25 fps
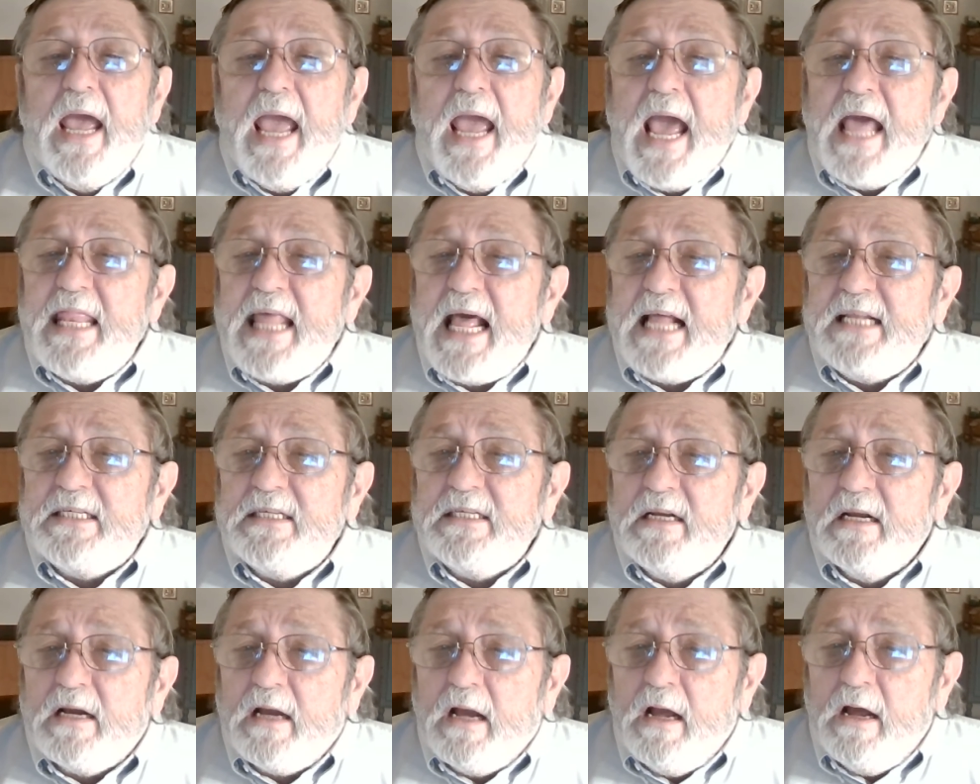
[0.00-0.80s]
And that's
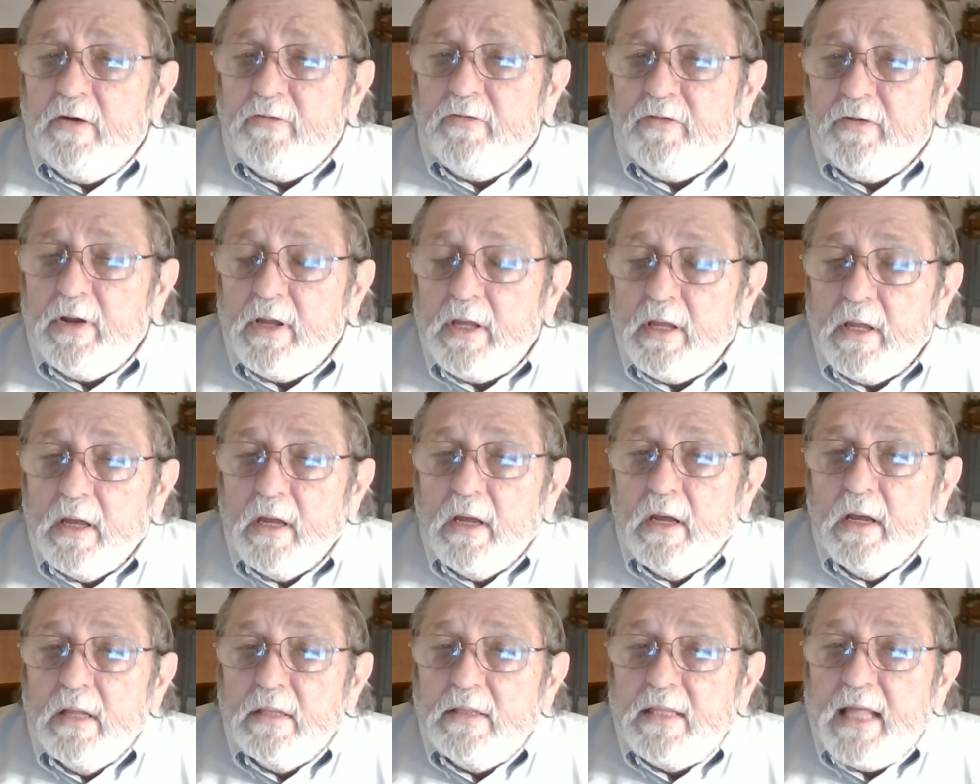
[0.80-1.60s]
in a country
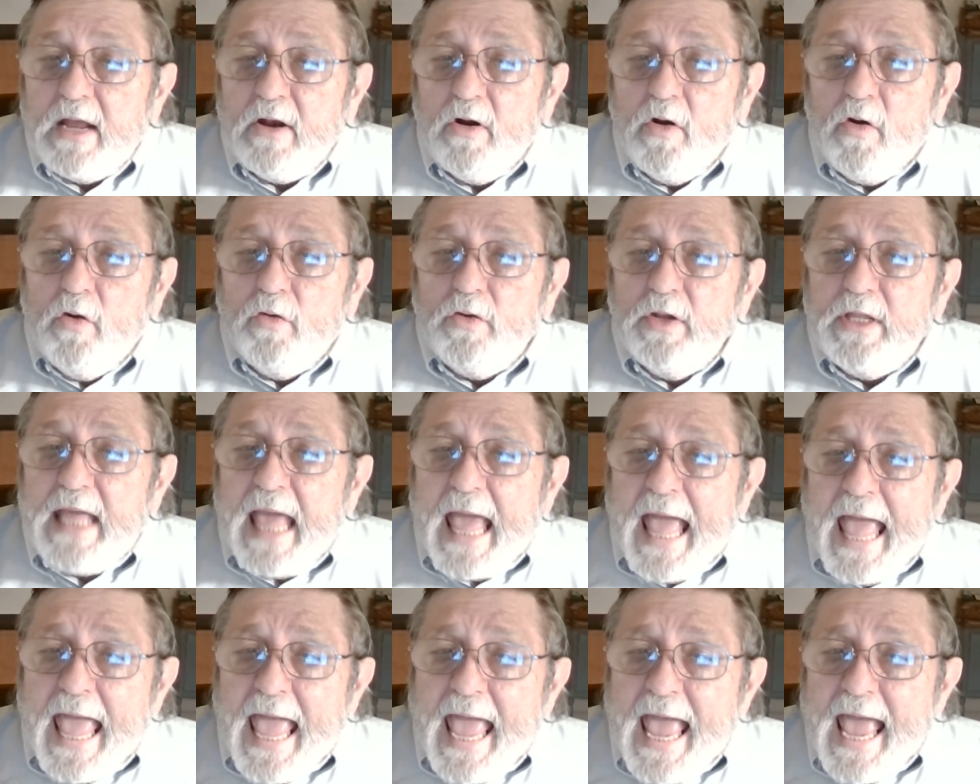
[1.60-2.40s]
that only
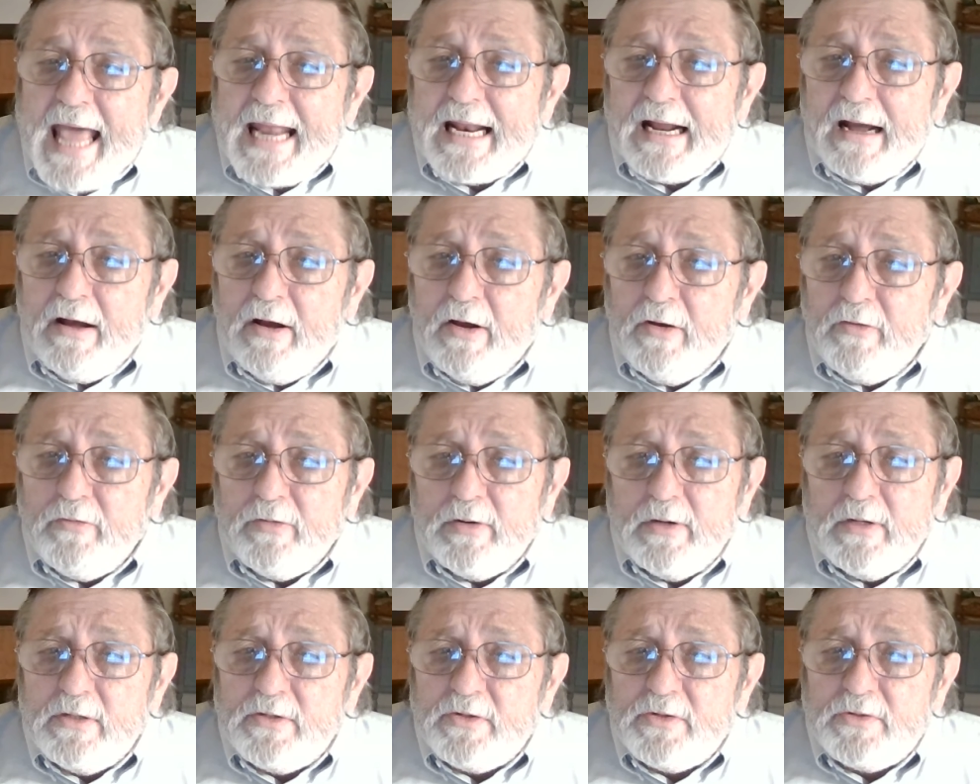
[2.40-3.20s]
had
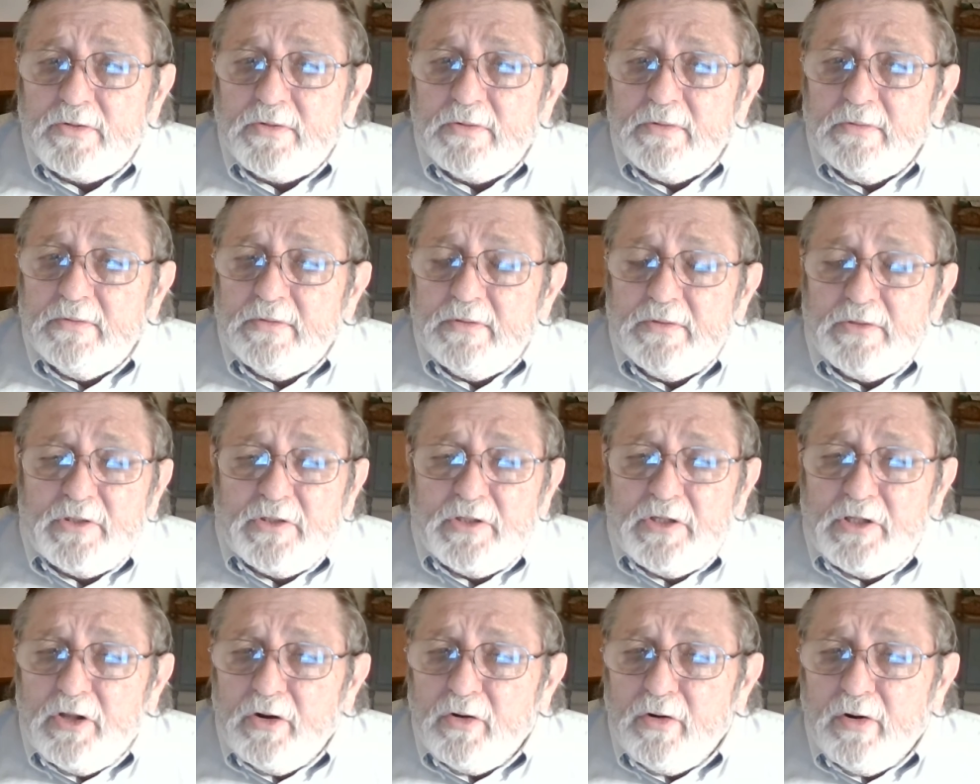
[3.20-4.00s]

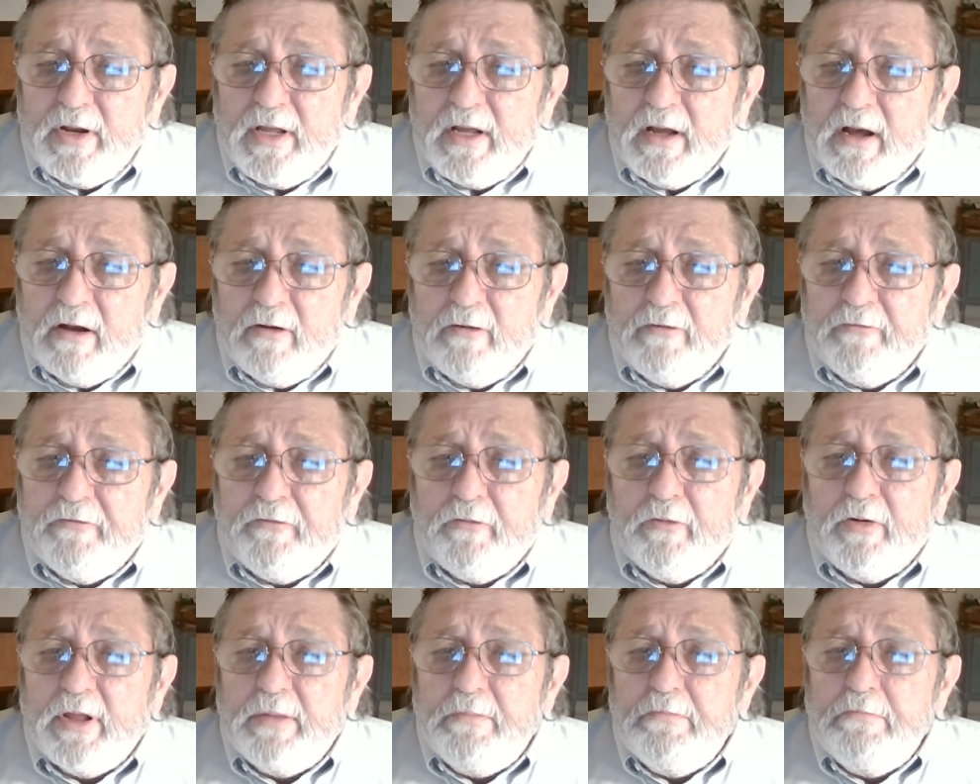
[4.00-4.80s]

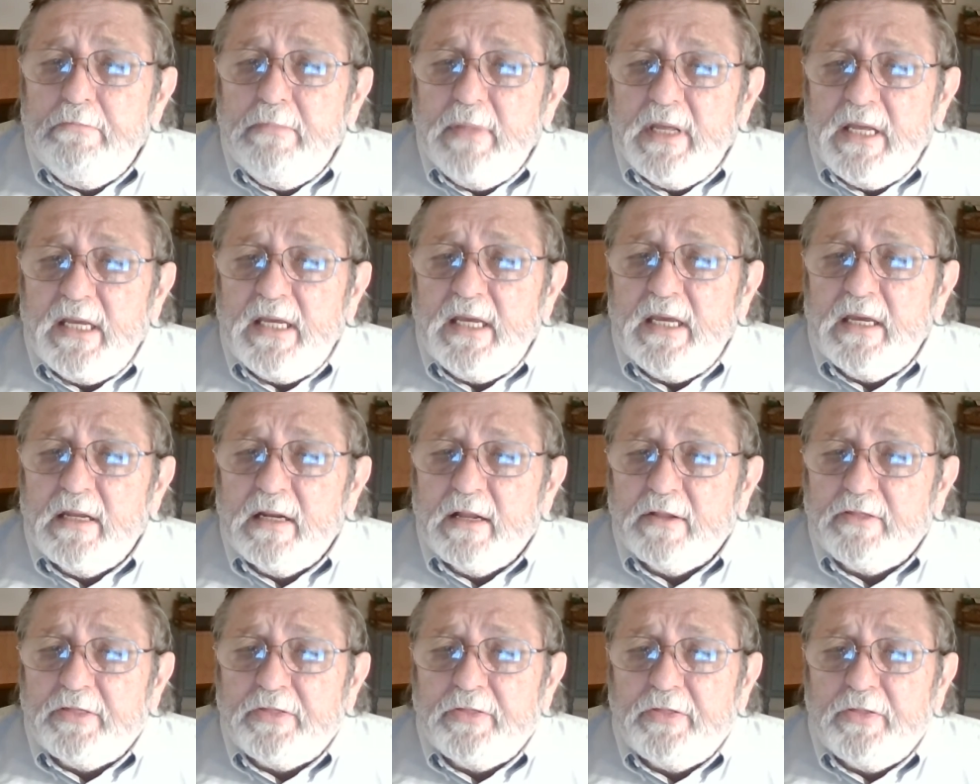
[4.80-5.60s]
140 million,
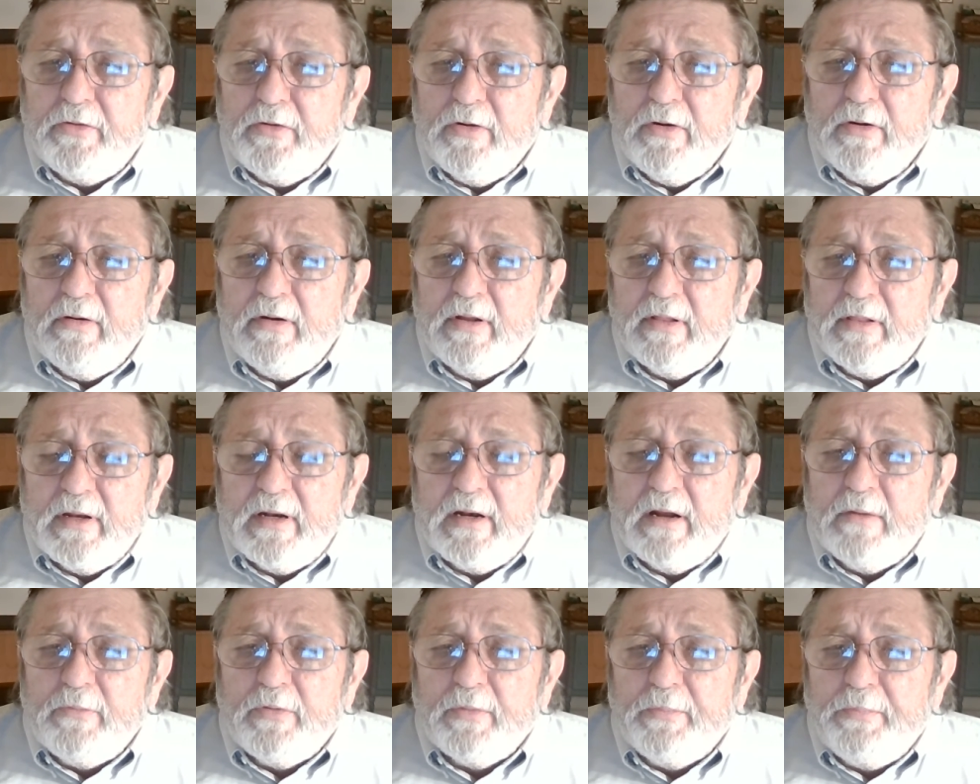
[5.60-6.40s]
a third of the
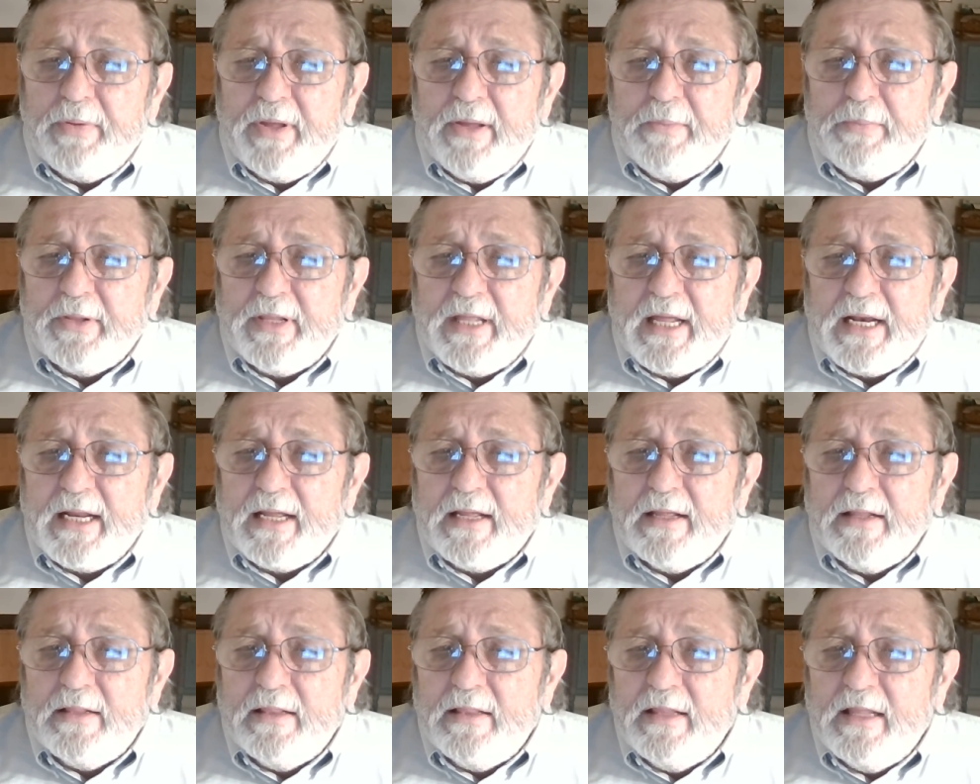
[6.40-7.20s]
number of people that
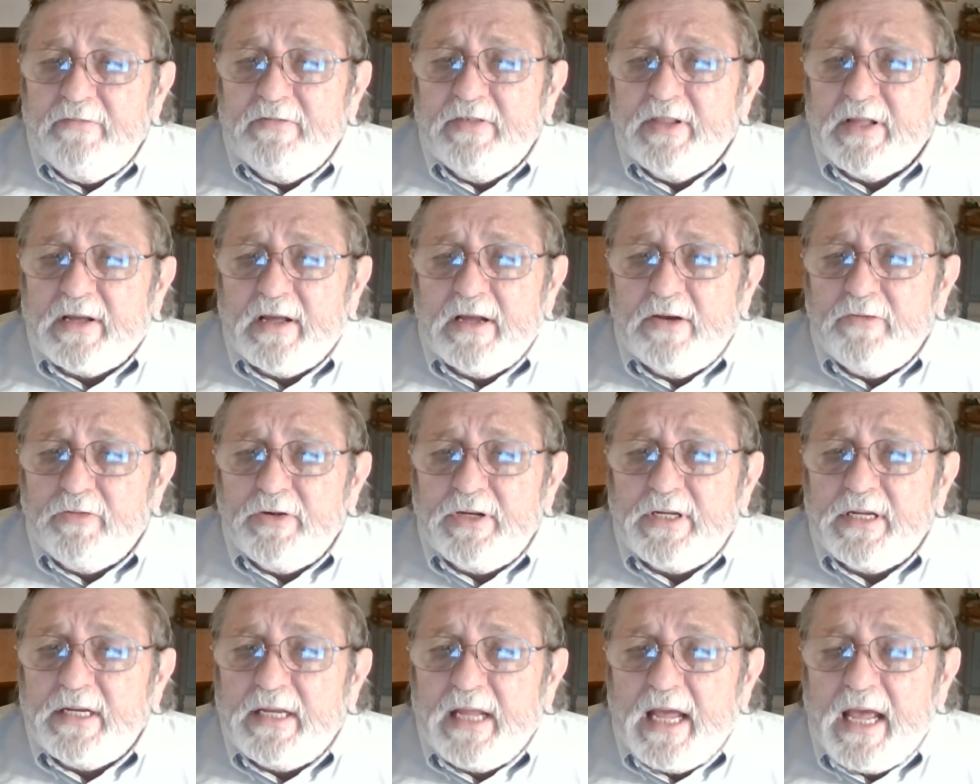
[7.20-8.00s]
live in the
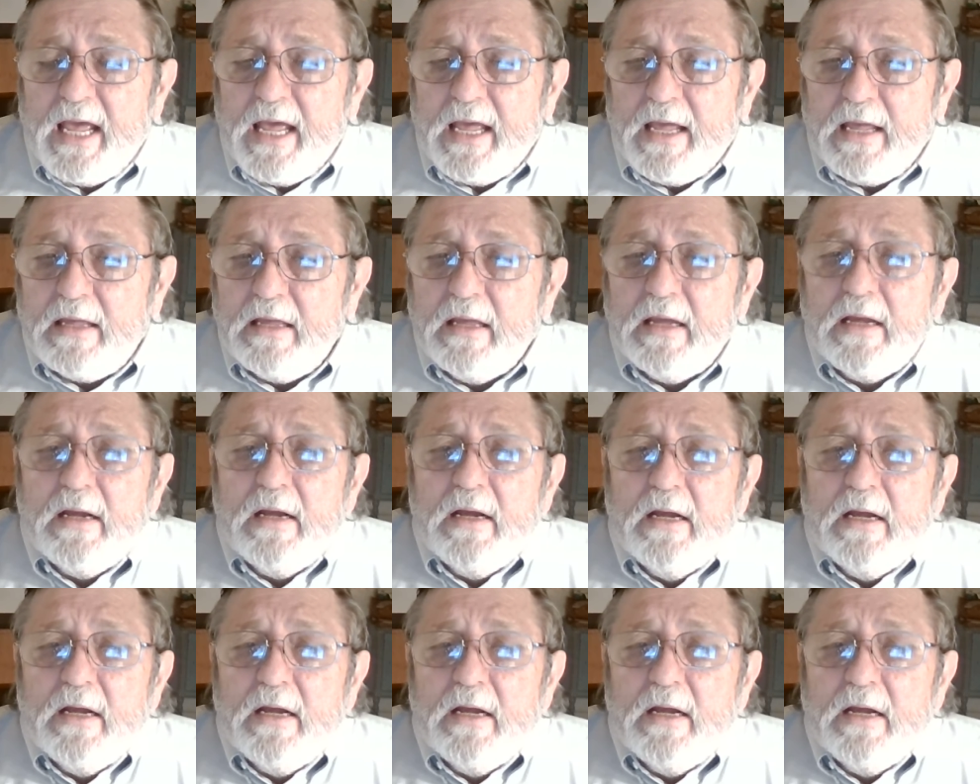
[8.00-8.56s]
country today,